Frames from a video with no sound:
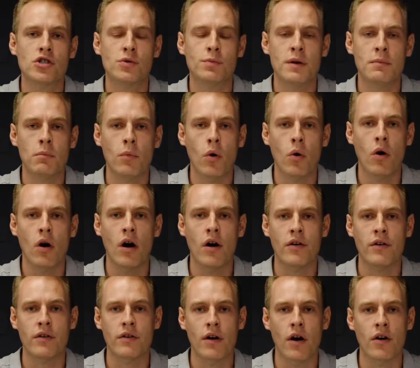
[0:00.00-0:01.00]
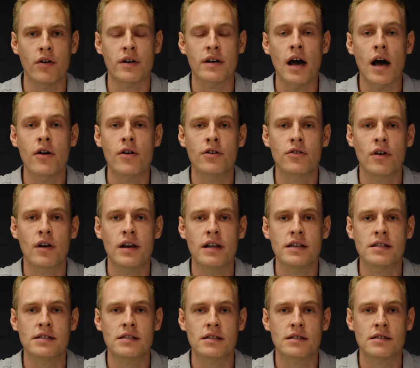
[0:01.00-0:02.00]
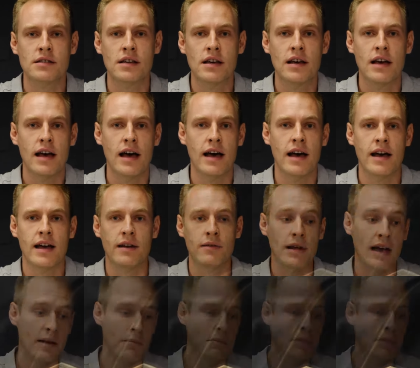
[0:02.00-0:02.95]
to be more on current releases and